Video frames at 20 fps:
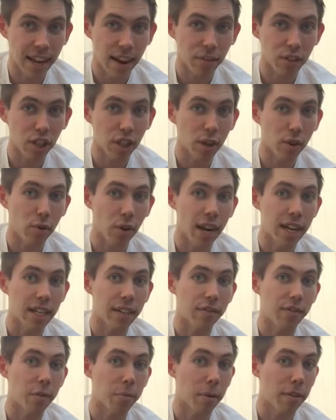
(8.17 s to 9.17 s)
Now I've just
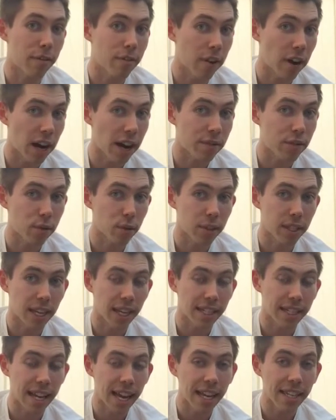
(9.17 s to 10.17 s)
upgraded from a 5 to a
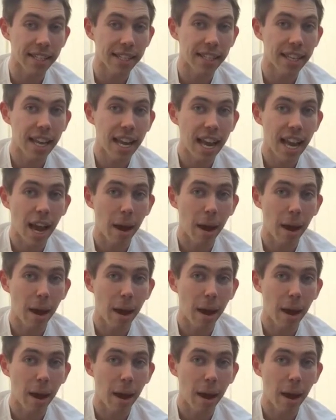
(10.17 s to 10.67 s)
6s